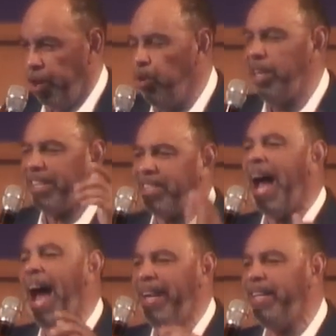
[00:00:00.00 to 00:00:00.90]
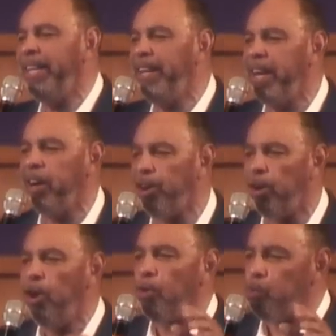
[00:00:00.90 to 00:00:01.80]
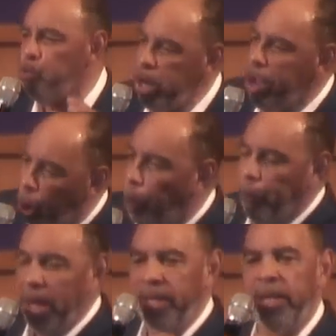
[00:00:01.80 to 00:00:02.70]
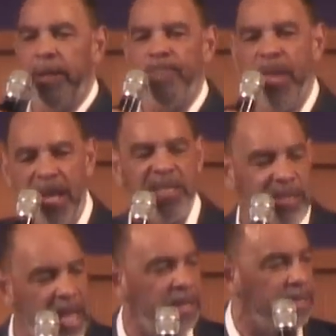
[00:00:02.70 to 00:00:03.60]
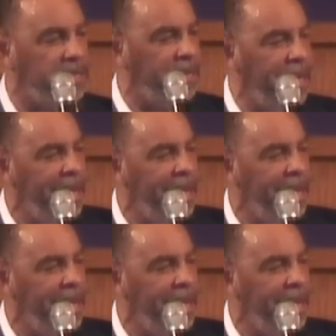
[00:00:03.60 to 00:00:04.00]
who decided that they're going to reopen their states.